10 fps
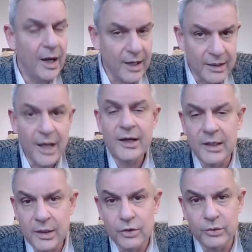Haganah
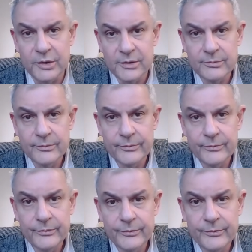included.
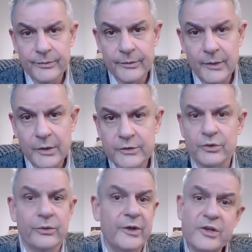
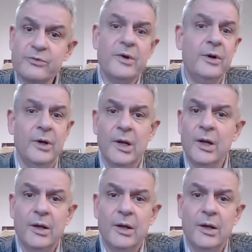So these were